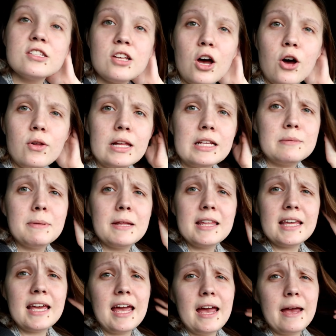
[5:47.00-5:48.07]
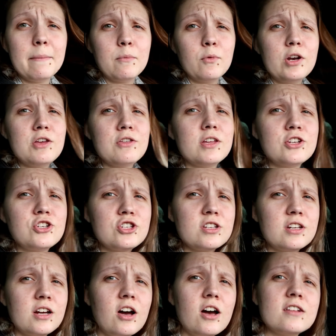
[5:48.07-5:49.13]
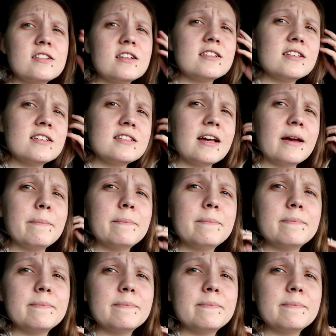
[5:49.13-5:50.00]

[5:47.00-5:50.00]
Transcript: So let's play the game. What do you think she's gonna cost us this time?